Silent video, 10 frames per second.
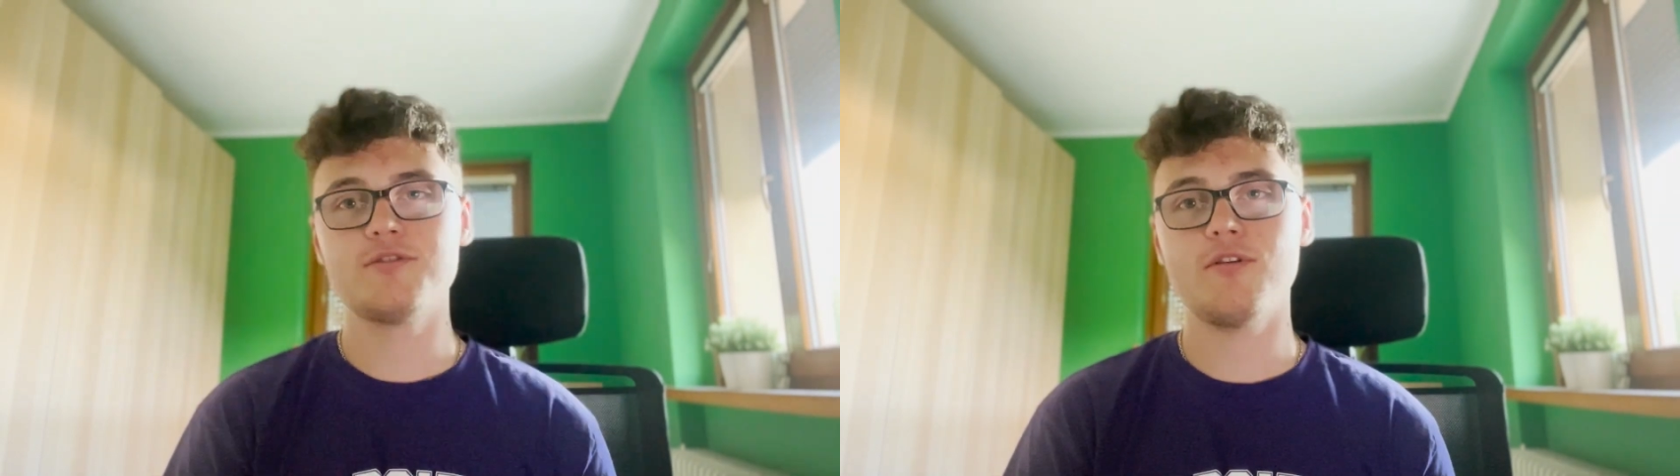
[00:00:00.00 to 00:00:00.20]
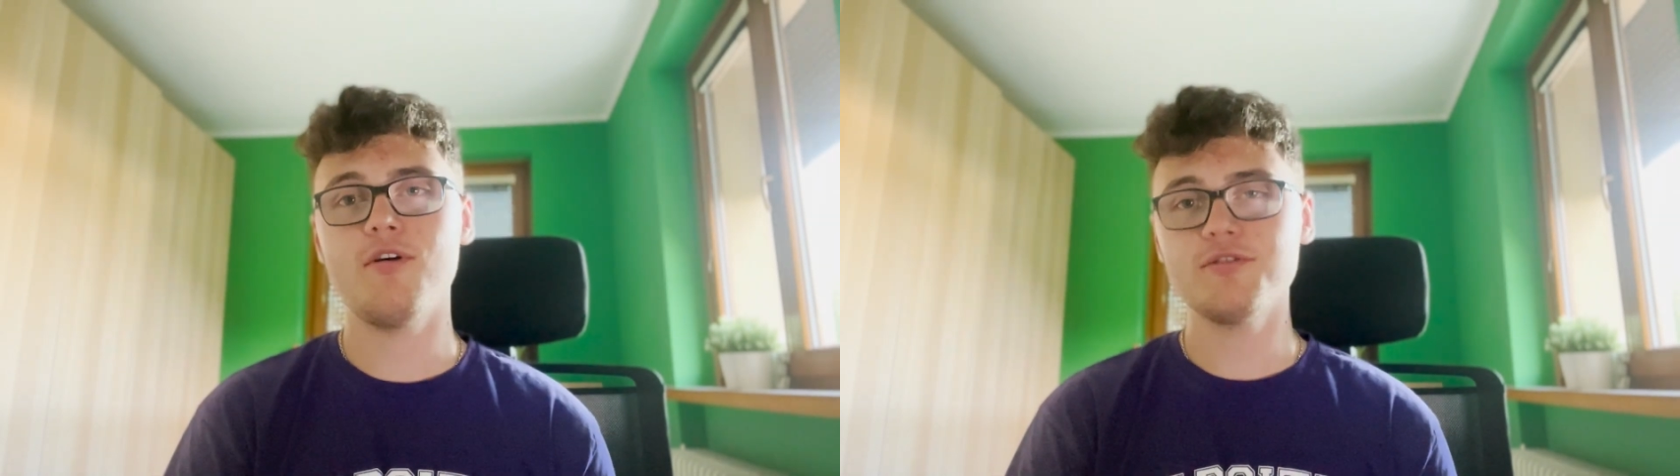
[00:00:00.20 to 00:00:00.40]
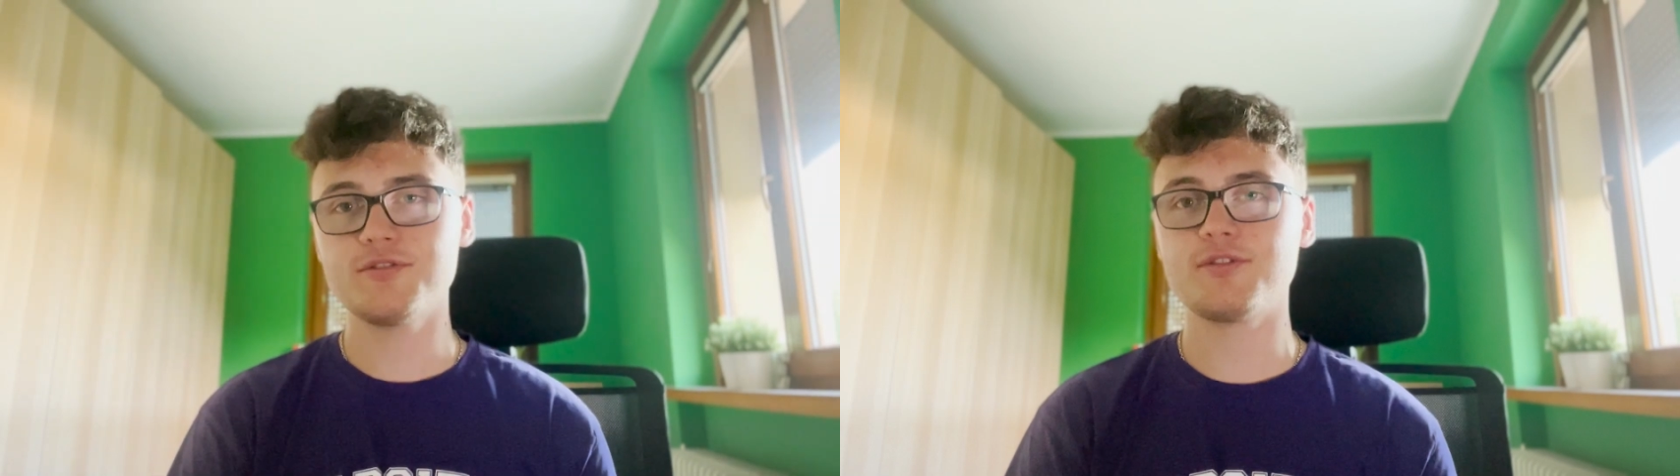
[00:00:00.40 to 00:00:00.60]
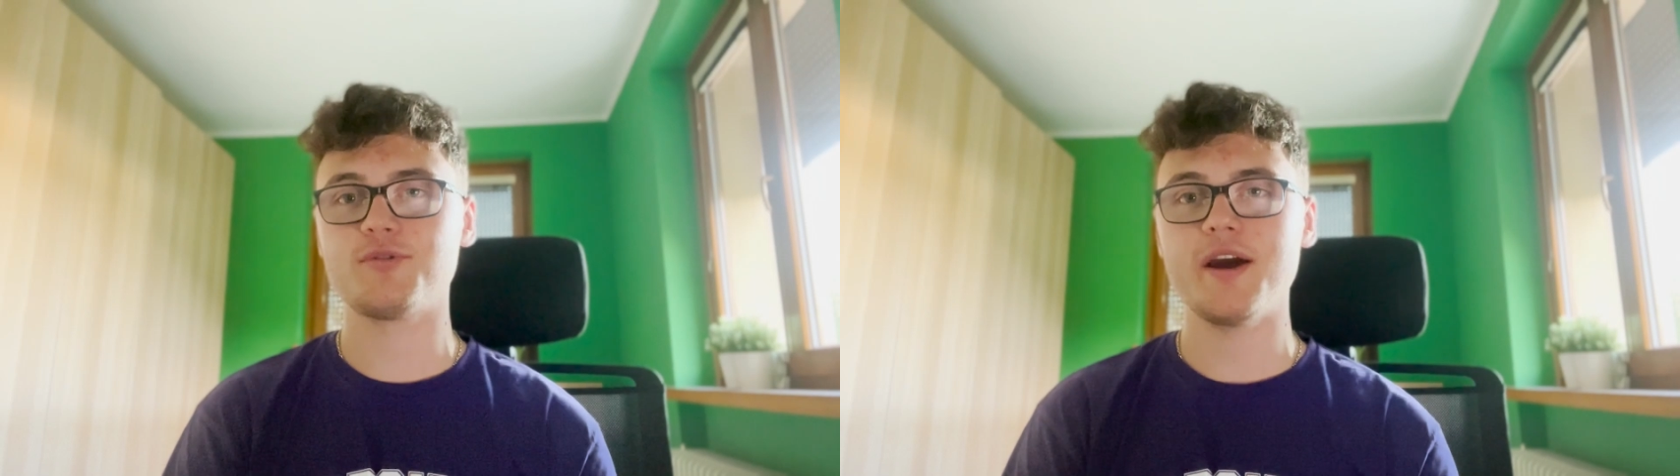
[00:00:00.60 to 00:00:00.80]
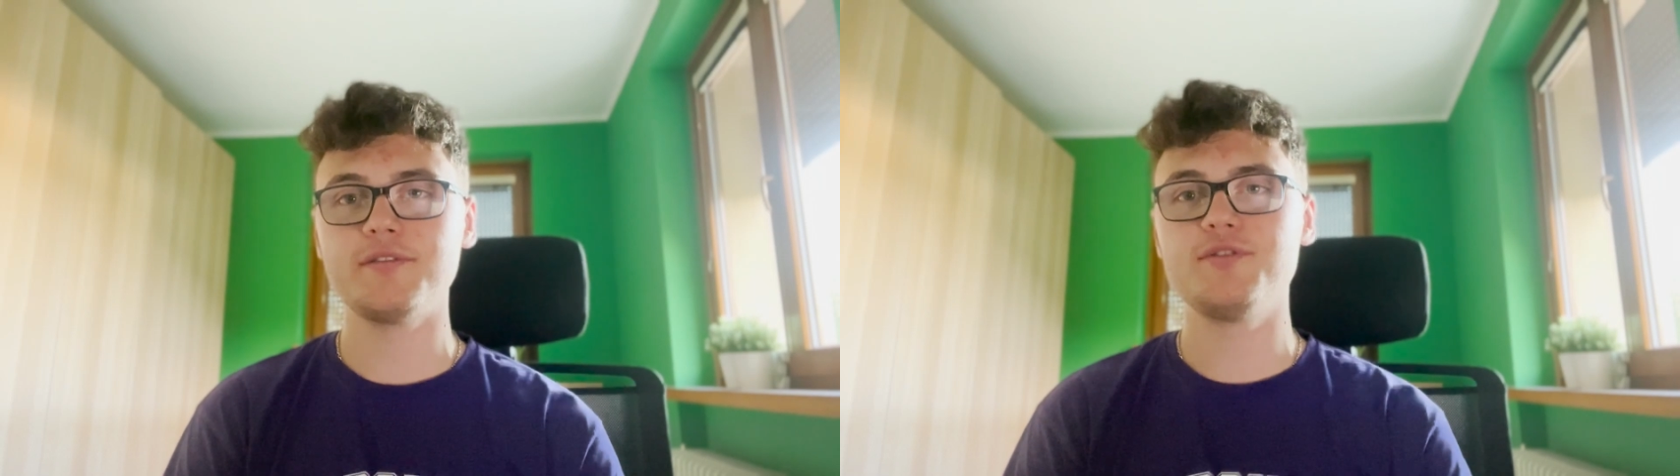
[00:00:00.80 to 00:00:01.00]
Also,
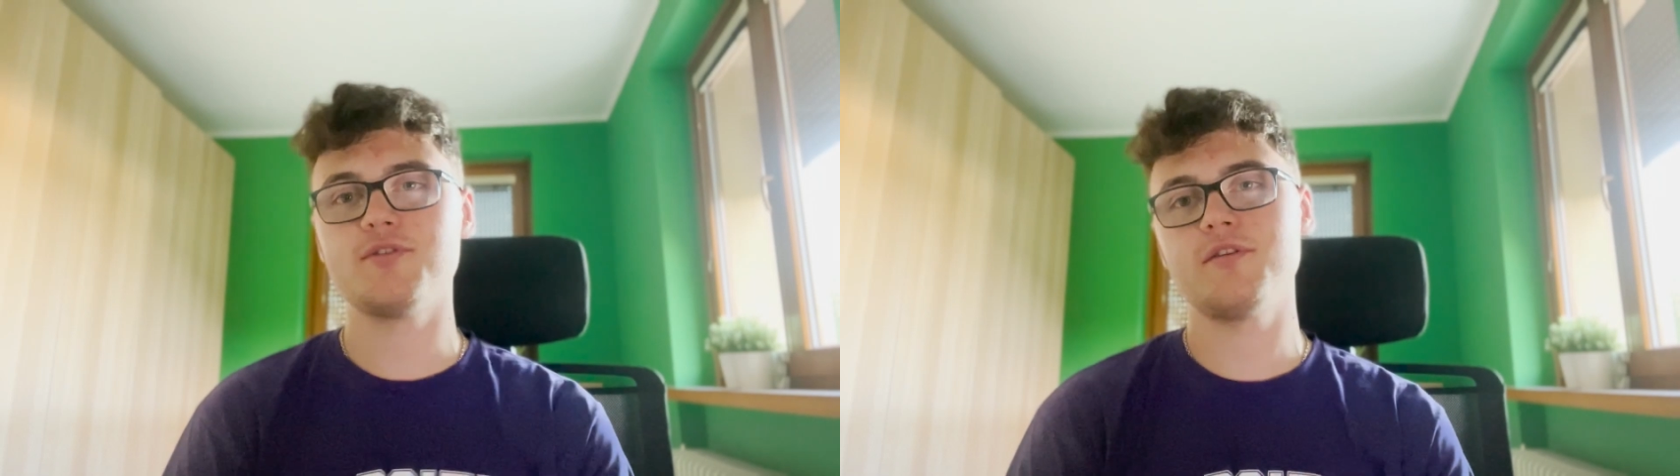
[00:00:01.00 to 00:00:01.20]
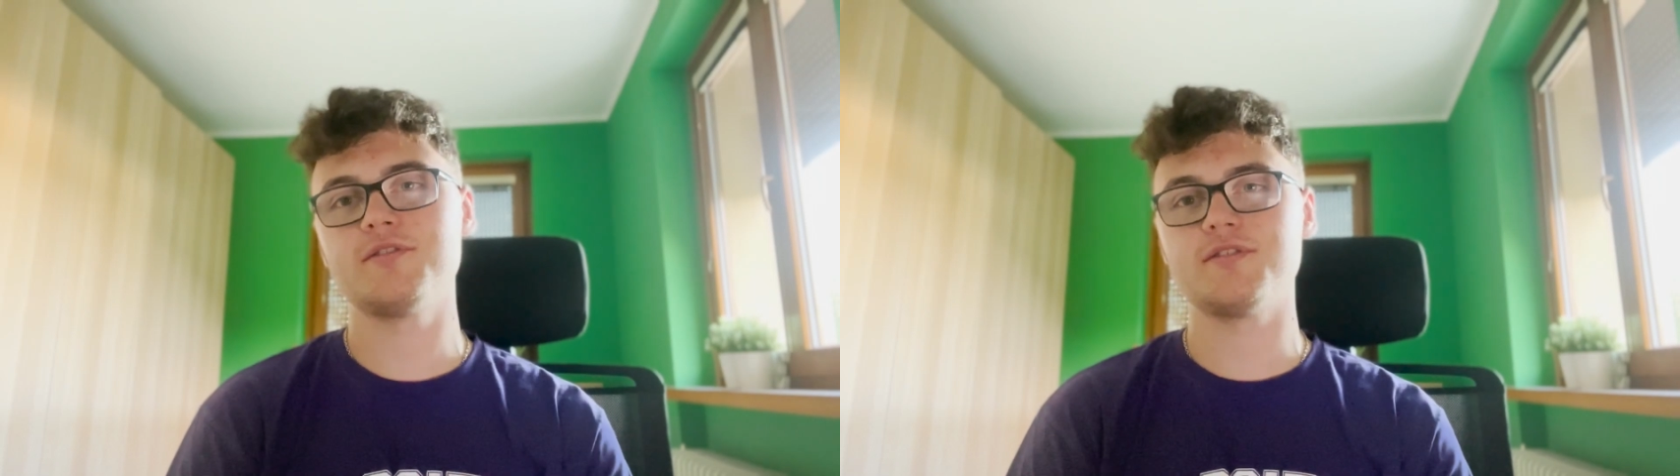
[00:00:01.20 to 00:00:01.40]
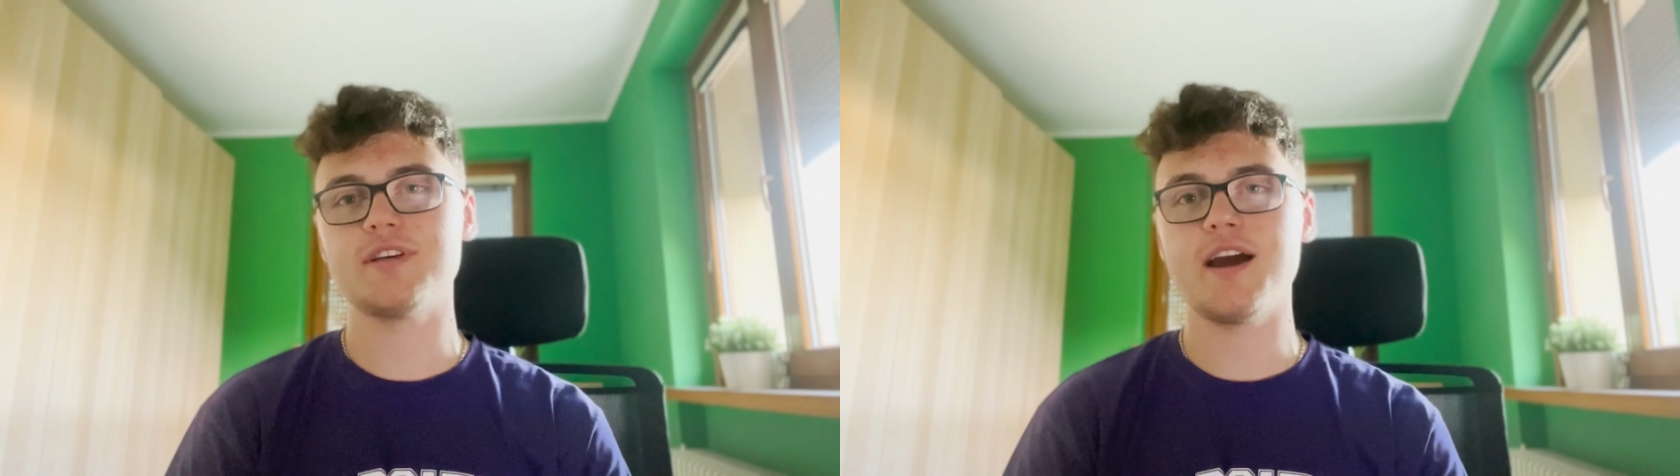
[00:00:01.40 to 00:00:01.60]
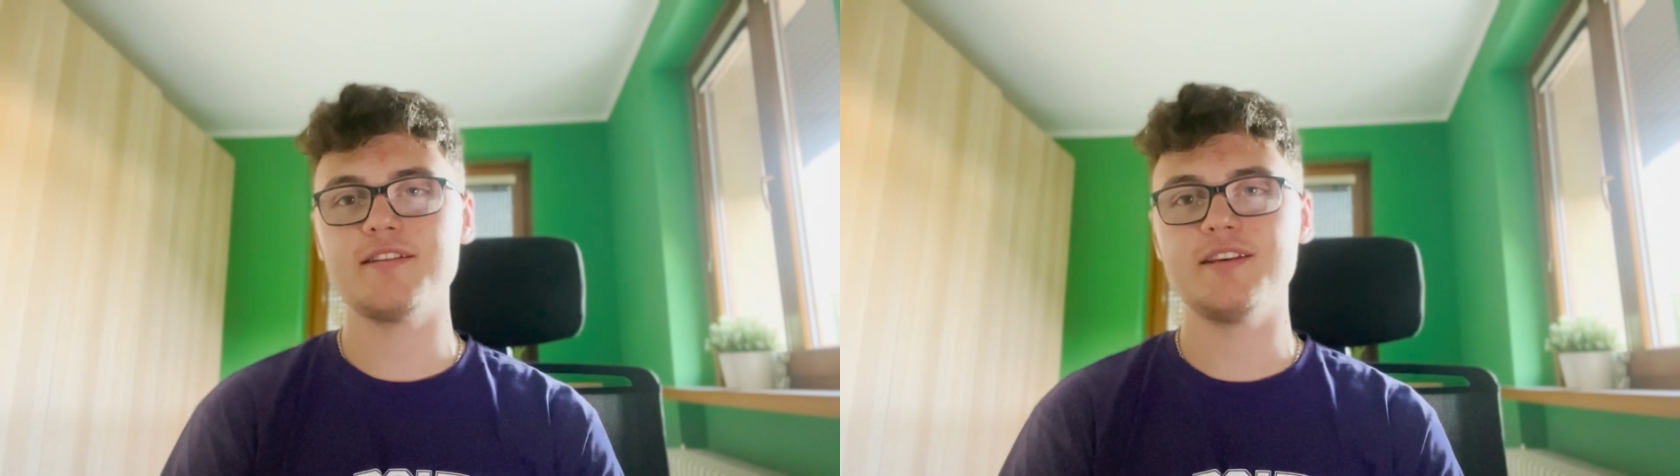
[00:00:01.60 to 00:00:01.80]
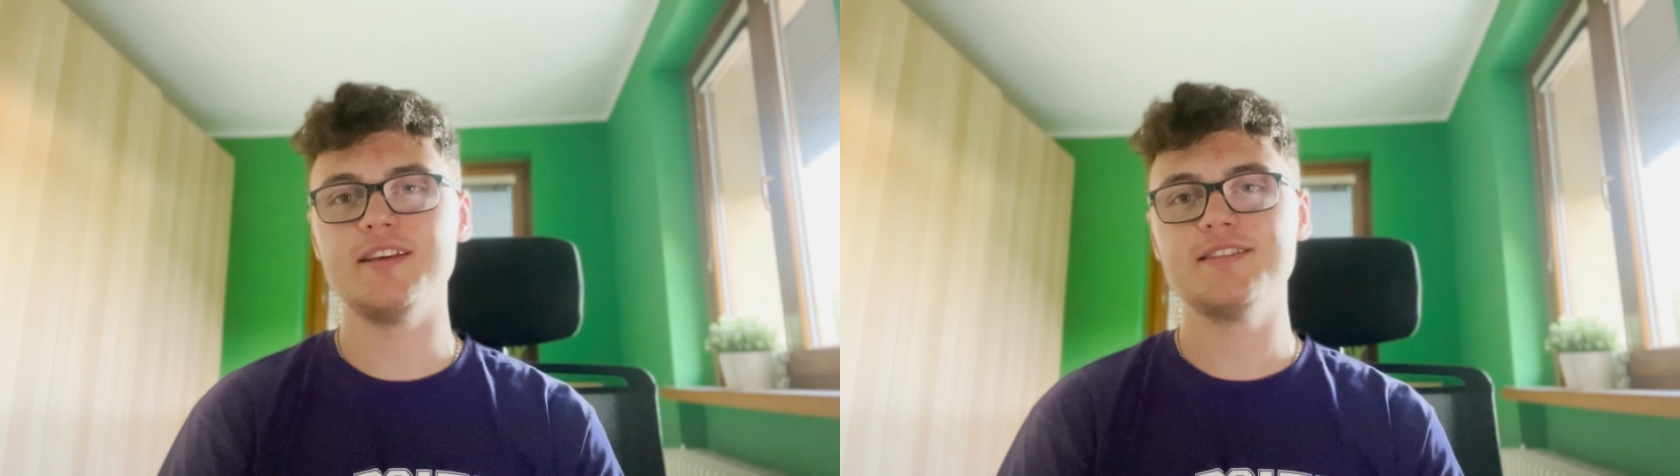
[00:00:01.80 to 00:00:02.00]
try to join
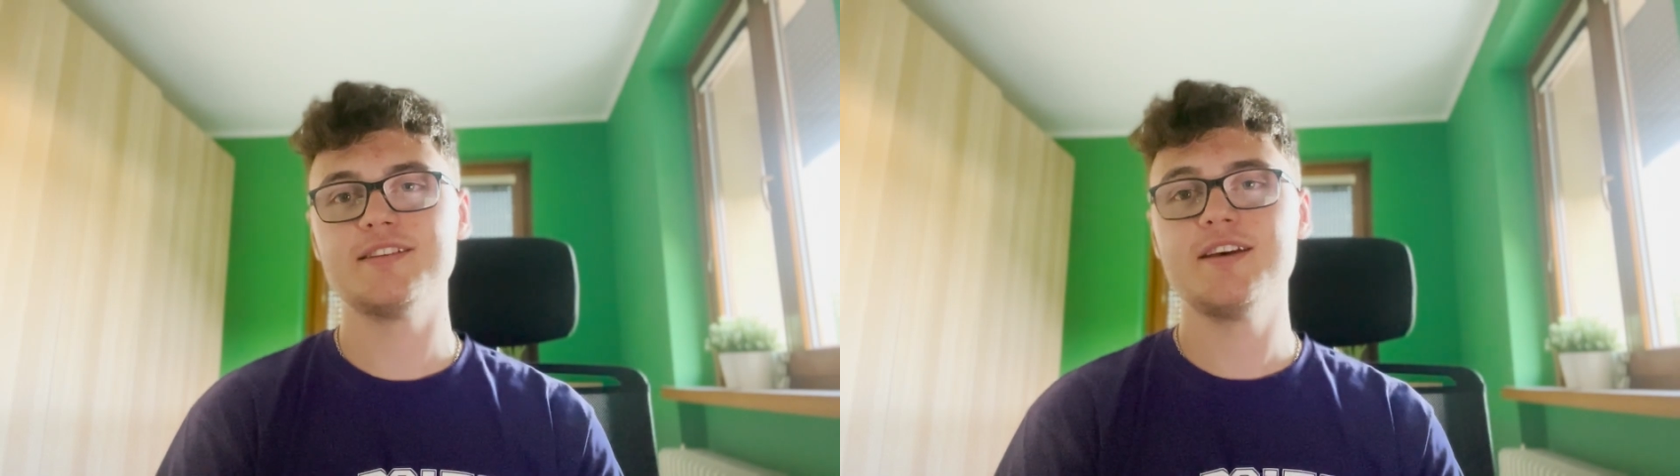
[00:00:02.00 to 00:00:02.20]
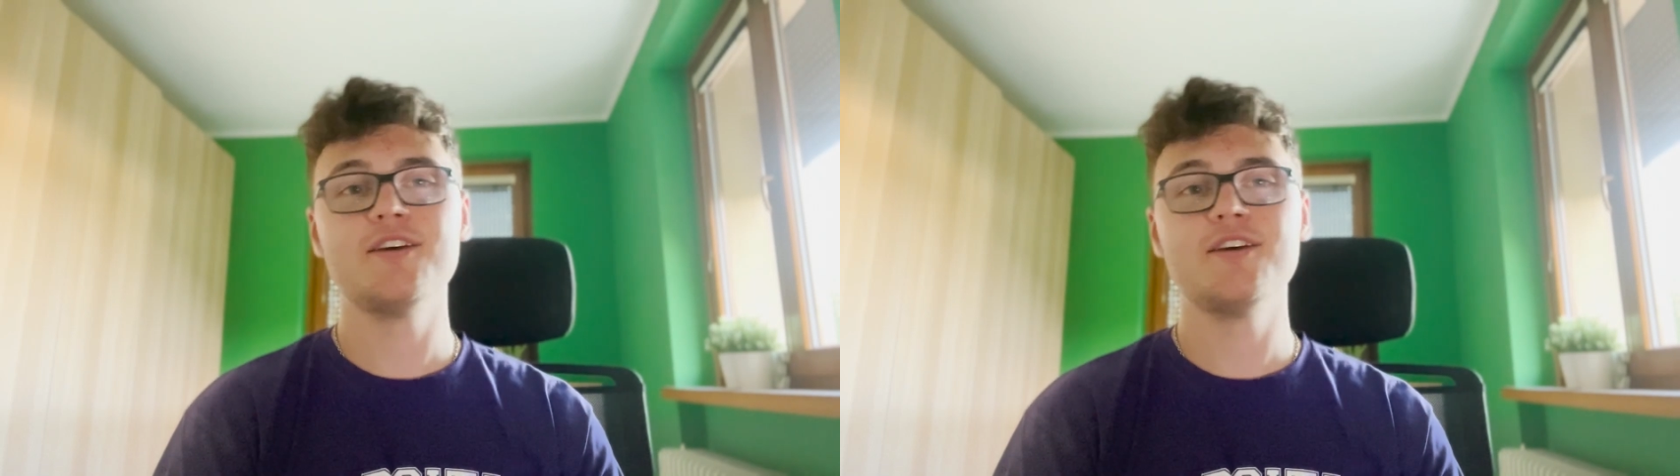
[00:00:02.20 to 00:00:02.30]
societies,